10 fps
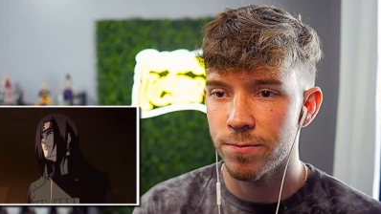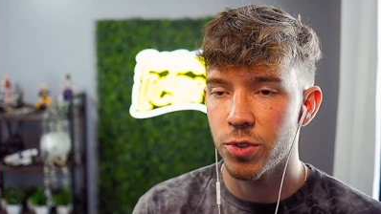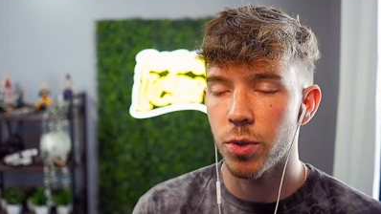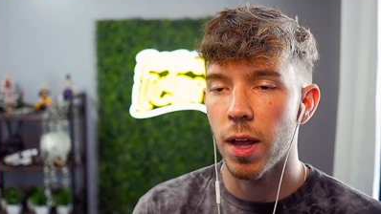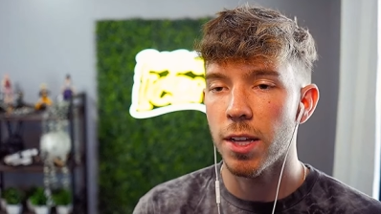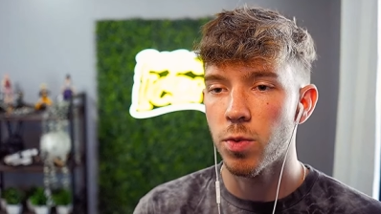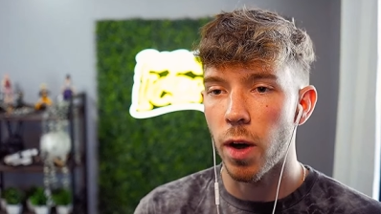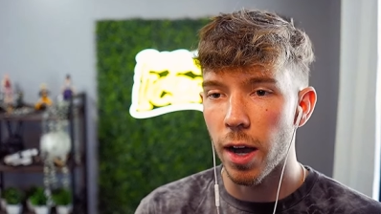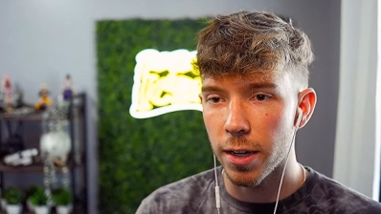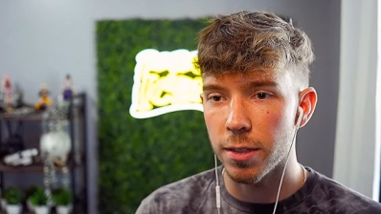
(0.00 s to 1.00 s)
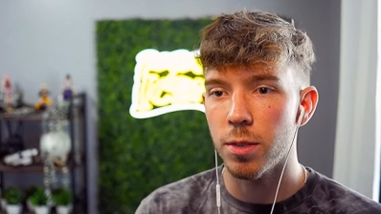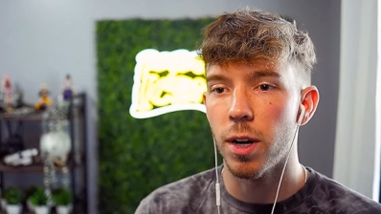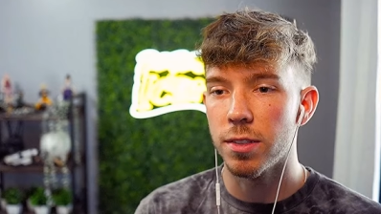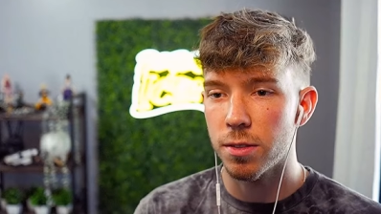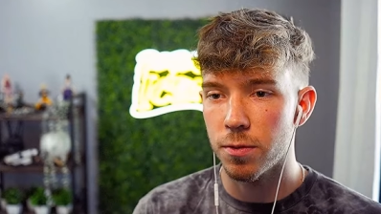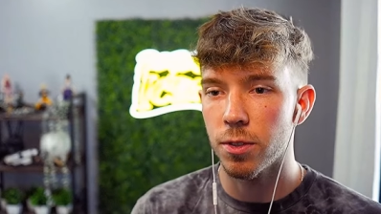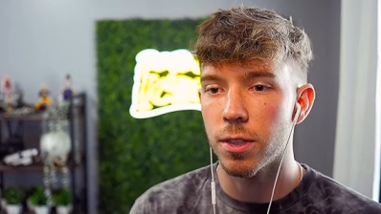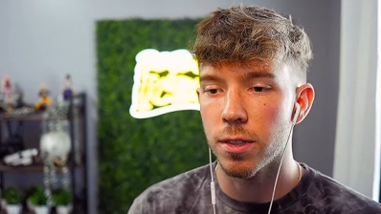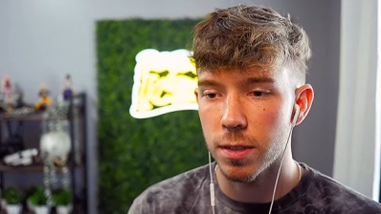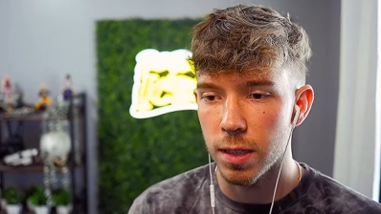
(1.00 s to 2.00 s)
So that's why he wants to
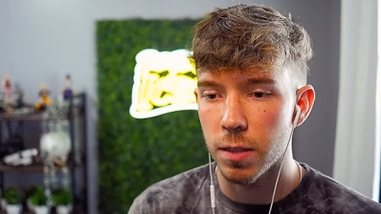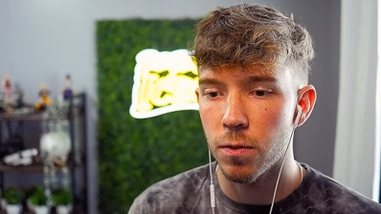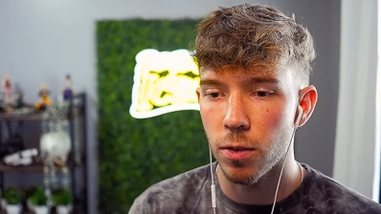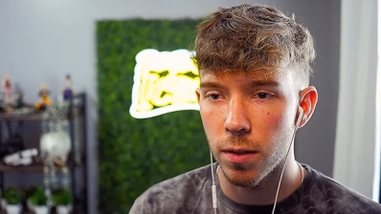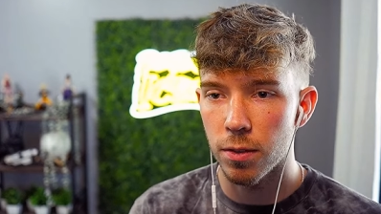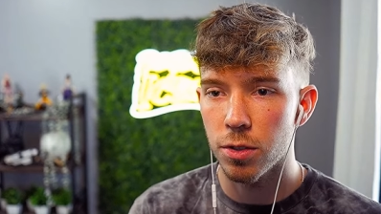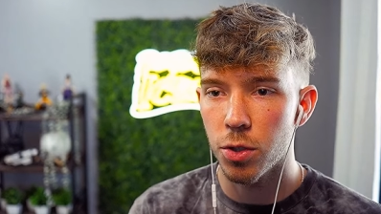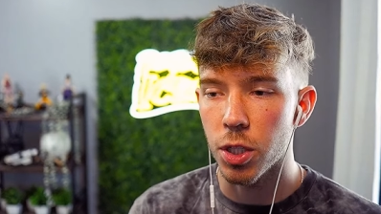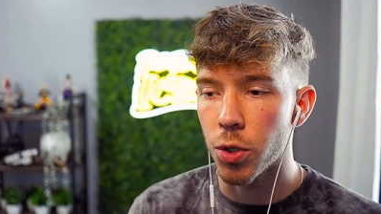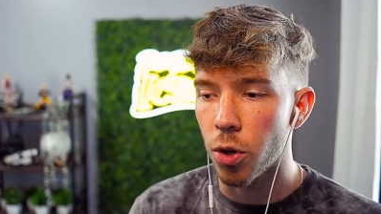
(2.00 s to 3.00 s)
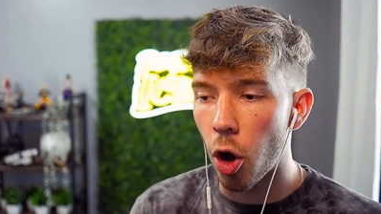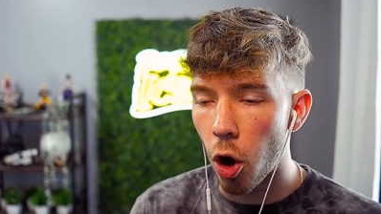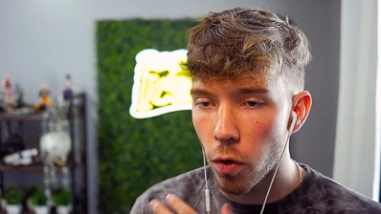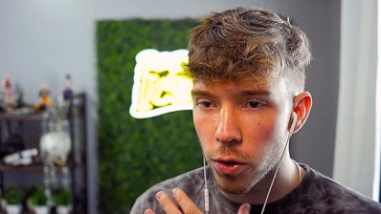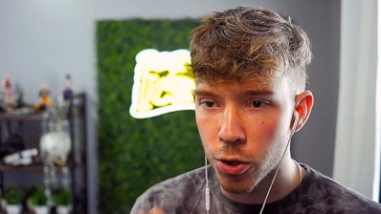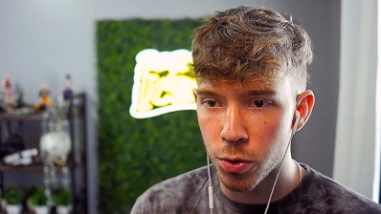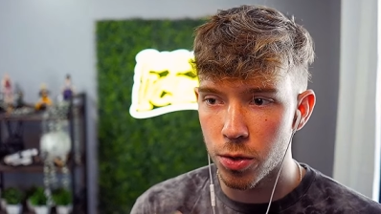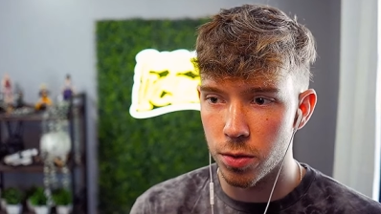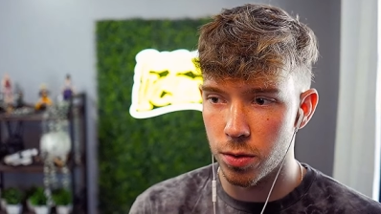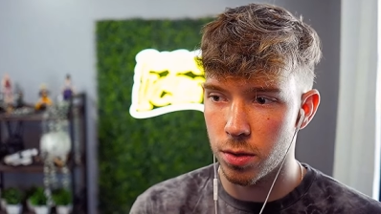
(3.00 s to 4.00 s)
freaking live forever, so he can learn all the
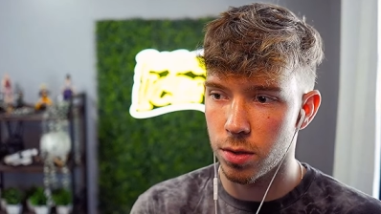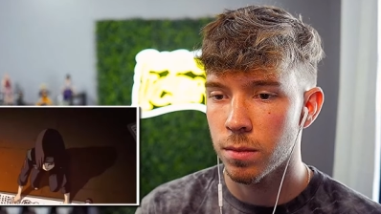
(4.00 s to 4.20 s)
jutsus.